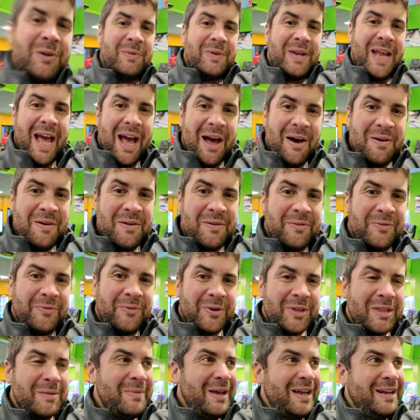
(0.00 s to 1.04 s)
So now
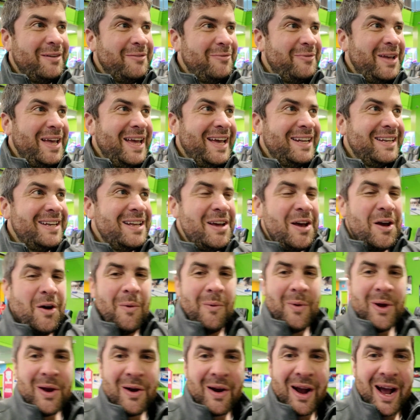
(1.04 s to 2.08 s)
for the main
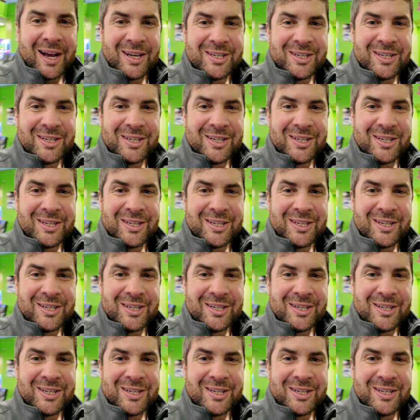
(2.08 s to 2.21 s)
event, we are